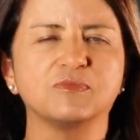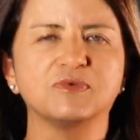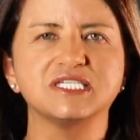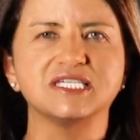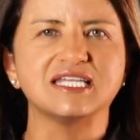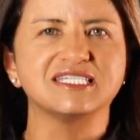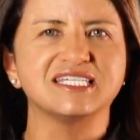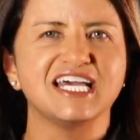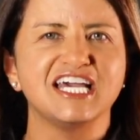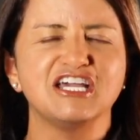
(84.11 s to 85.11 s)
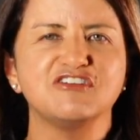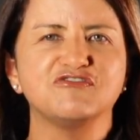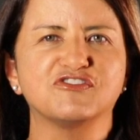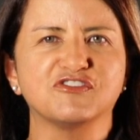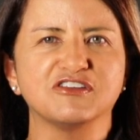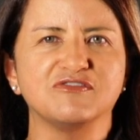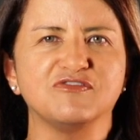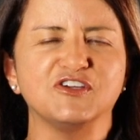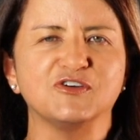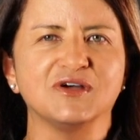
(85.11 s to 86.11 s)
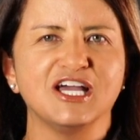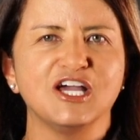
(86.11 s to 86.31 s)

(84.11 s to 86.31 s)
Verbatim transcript: presents in front of you.